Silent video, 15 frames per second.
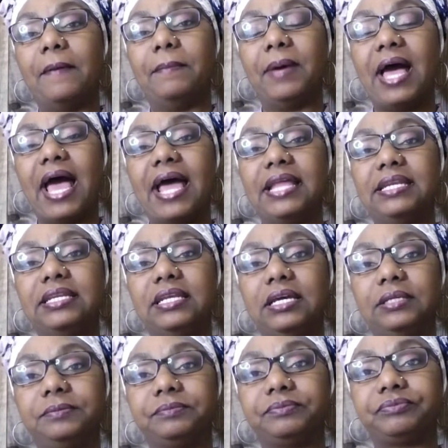and
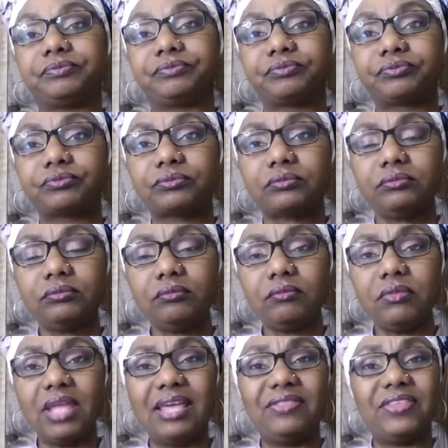
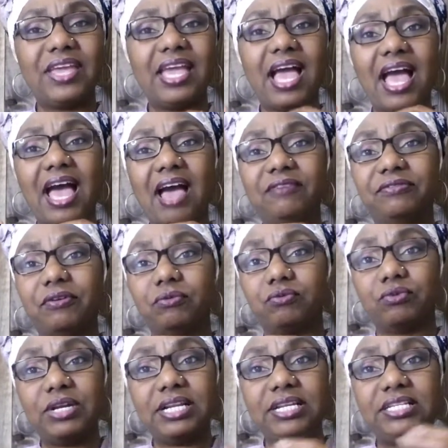they have
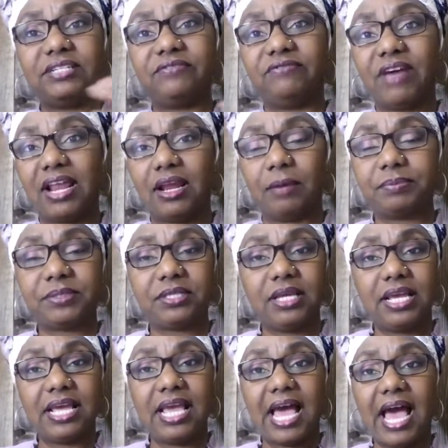really developed
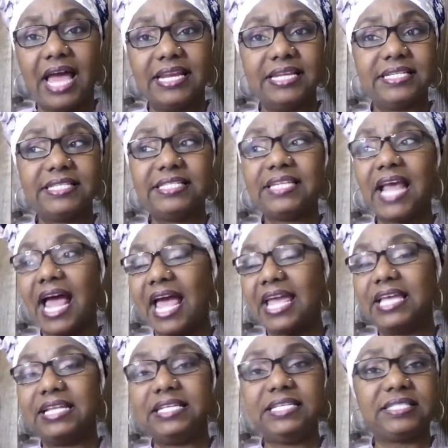an
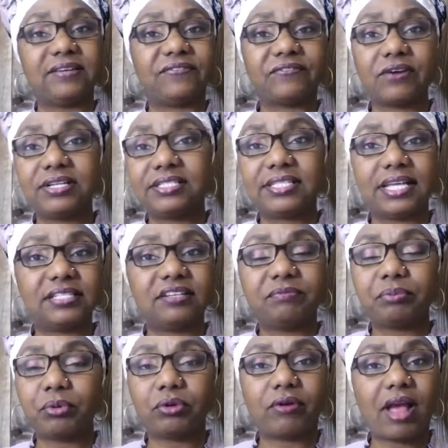entirely different set
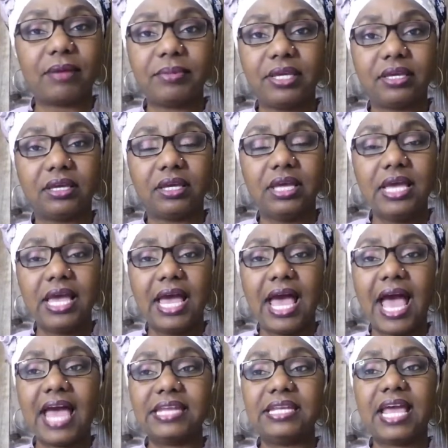of programming.
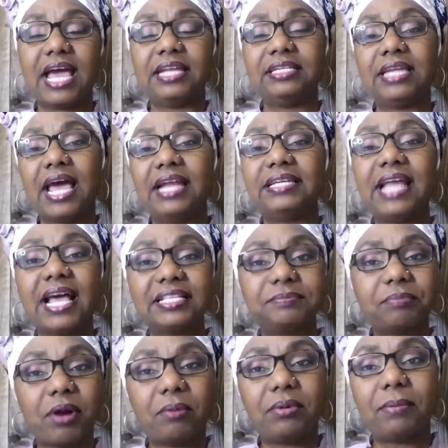And that's
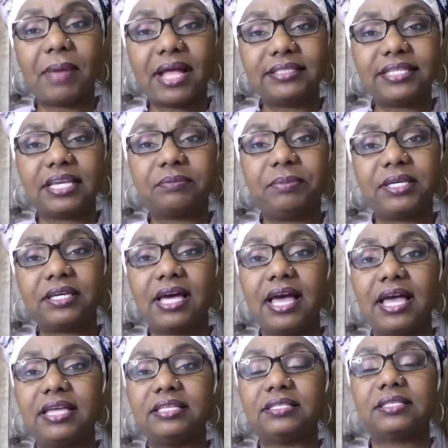problematic
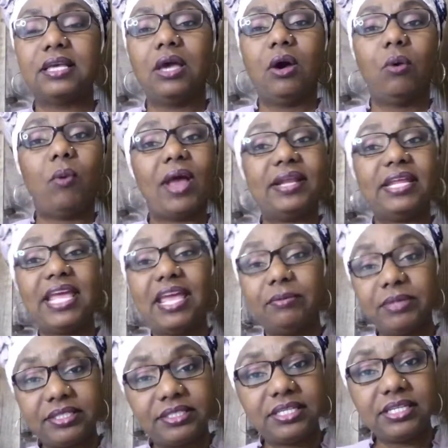because when
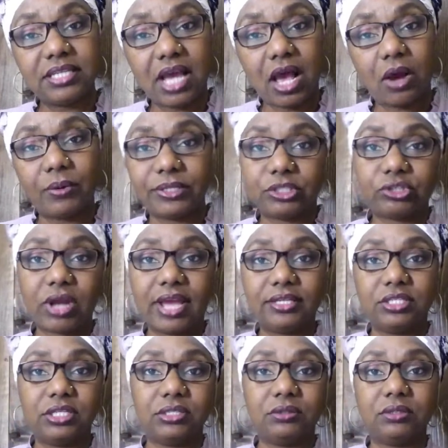ABC now is trying
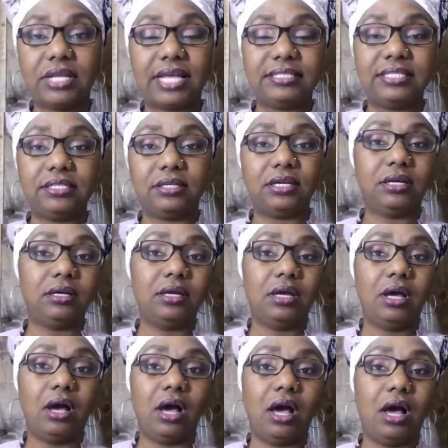to do Latina
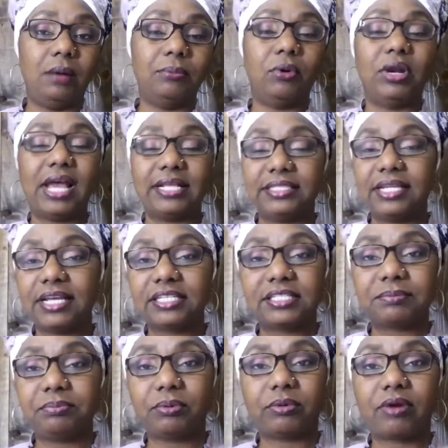or
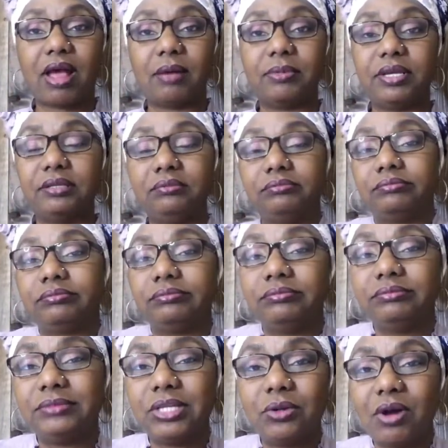Latinx programming,
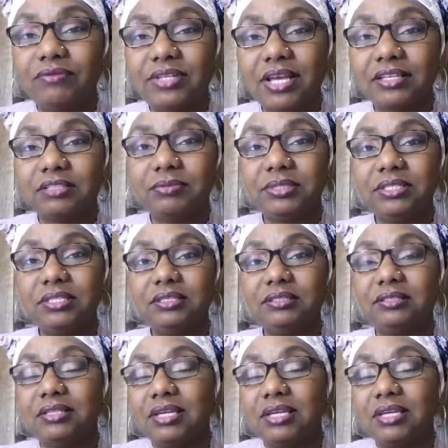they don't have the expertise. They